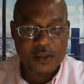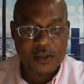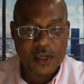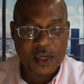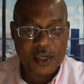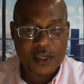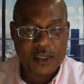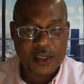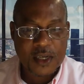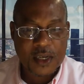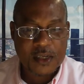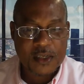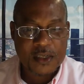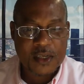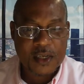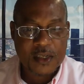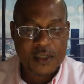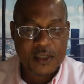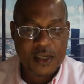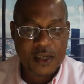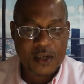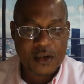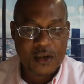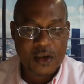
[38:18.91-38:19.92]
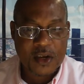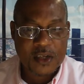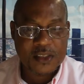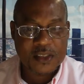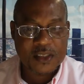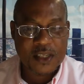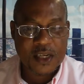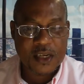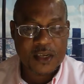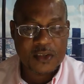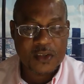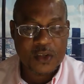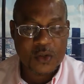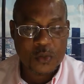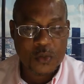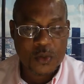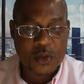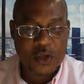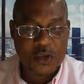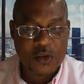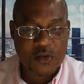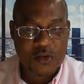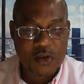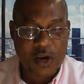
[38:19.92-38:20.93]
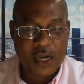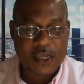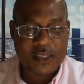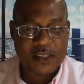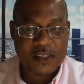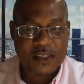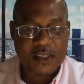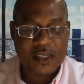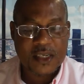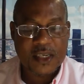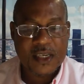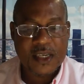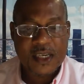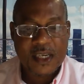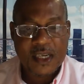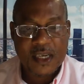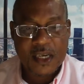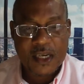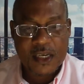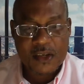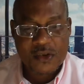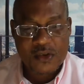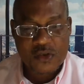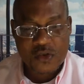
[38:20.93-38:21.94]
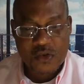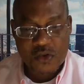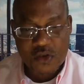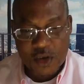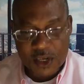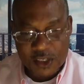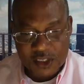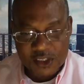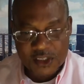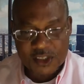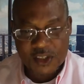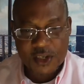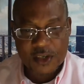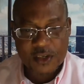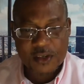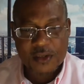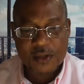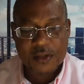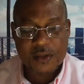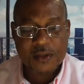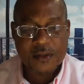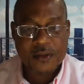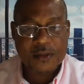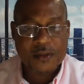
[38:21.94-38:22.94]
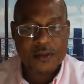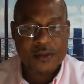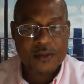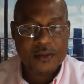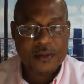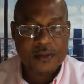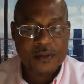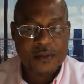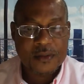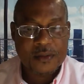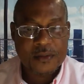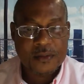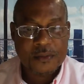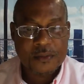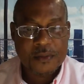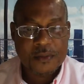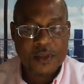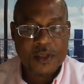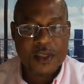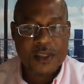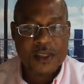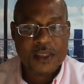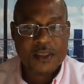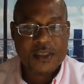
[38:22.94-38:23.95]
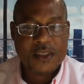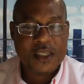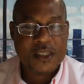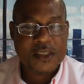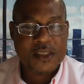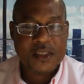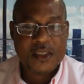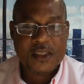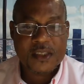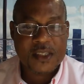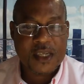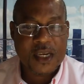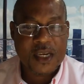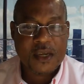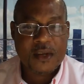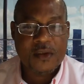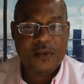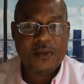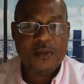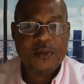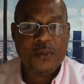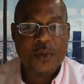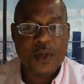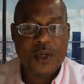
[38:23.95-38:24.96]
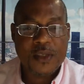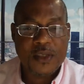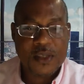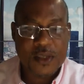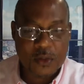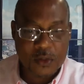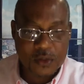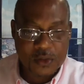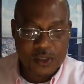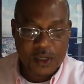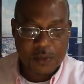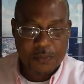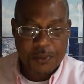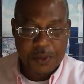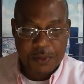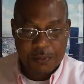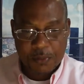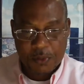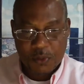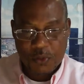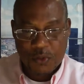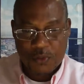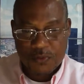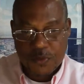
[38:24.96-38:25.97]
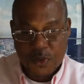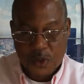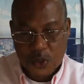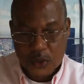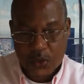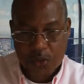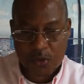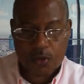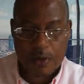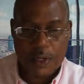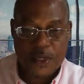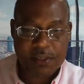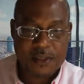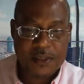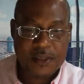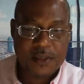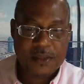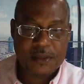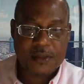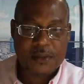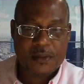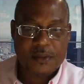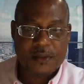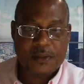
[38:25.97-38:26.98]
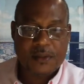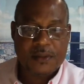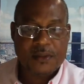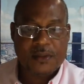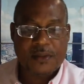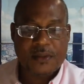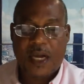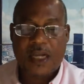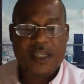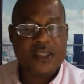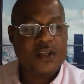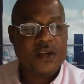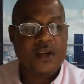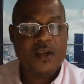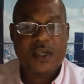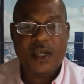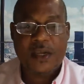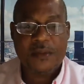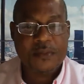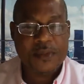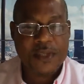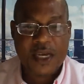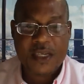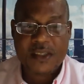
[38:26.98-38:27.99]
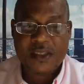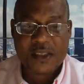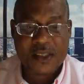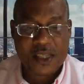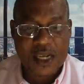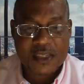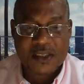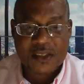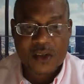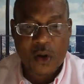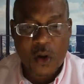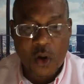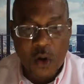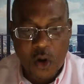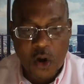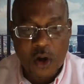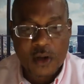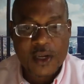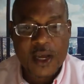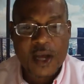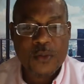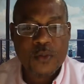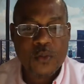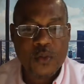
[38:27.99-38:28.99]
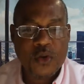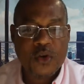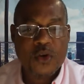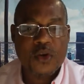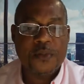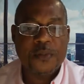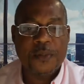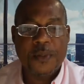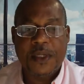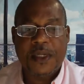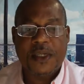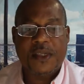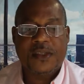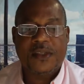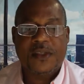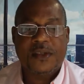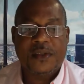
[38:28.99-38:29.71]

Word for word: They, they, they, they conjugated the word Christ into Christian because just to say, well, those are people who follow Christ. That's all that that's that's all that word means.